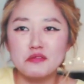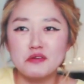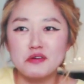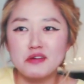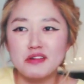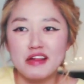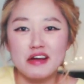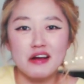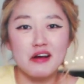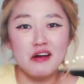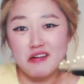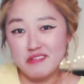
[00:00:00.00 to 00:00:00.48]

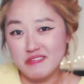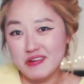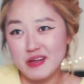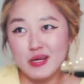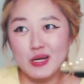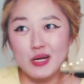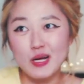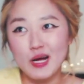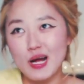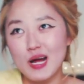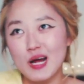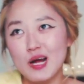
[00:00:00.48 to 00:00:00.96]
We're like, oh
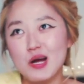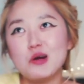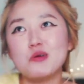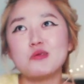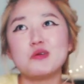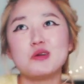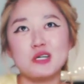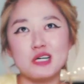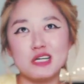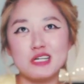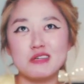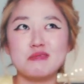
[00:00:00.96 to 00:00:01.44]
my
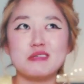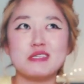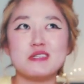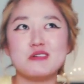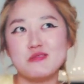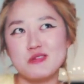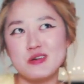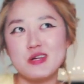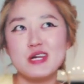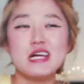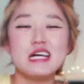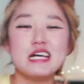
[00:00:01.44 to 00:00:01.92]
god, we're gonna be
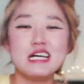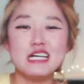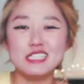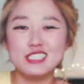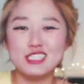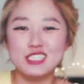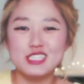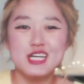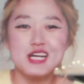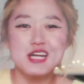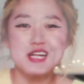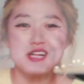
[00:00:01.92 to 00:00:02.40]

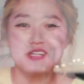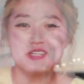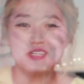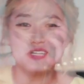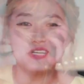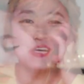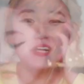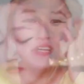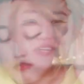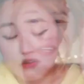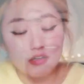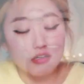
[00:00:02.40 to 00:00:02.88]
rich.
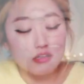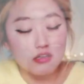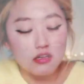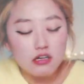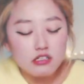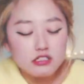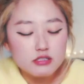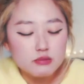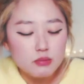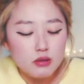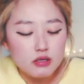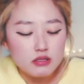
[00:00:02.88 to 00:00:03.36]
Whenever I
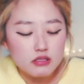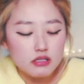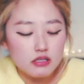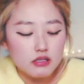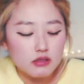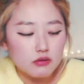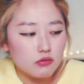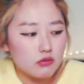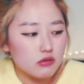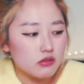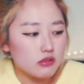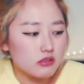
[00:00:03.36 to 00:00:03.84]
lost
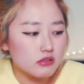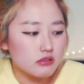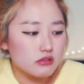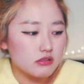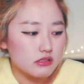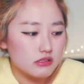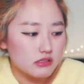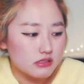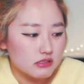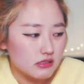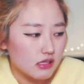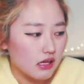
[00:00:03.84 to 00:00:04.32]
money,
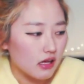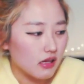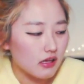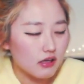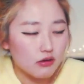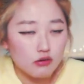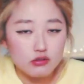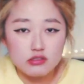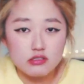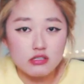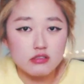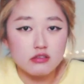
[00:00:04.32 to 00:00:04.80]
it's
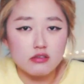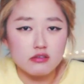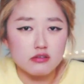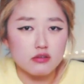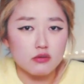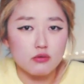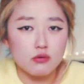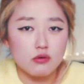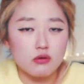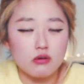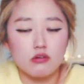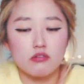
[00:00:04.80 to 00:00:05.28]
not like the end of
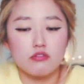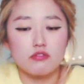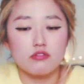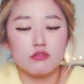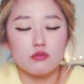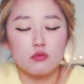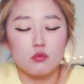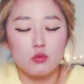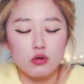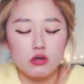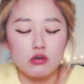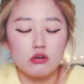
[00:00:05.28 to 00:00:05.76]
the
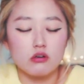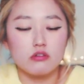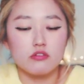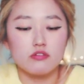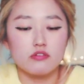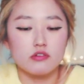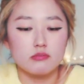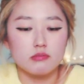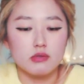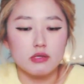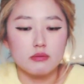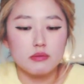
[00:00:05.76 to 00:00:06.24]
world
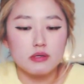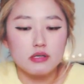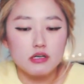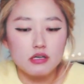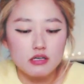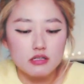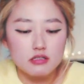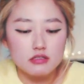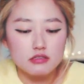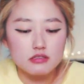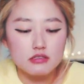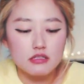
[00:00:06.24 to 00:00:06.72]
for me,
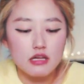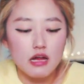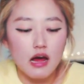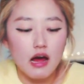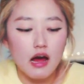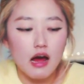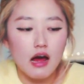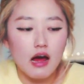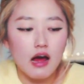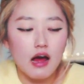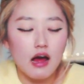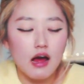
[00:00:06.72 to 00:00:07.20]
because
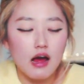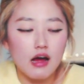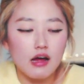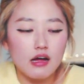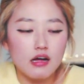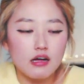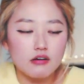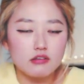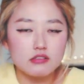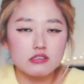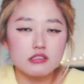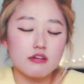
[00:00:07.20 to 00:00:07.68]

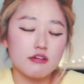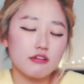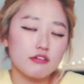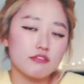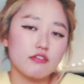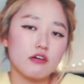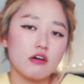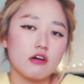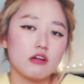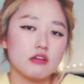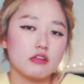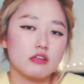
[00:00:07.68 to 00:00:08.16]
I was
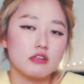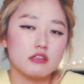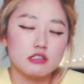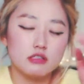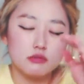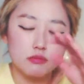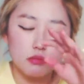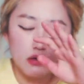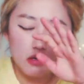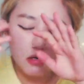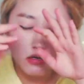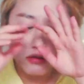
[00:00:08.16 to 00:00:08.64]
having fun.
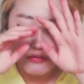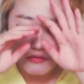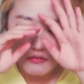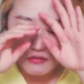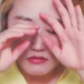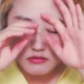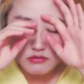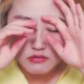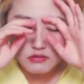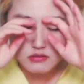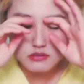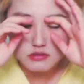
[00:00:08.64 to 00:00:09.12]

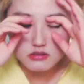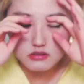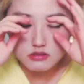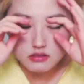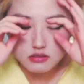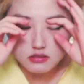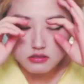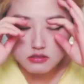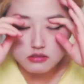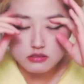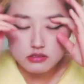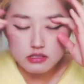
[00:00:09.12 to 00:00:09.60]
It was
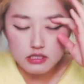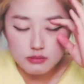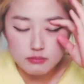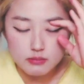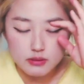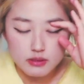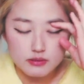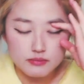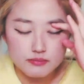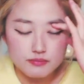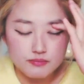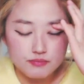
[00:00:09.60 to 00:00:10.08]
an
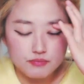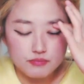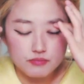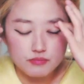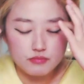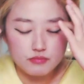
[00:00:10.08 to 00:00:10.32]
entertainment.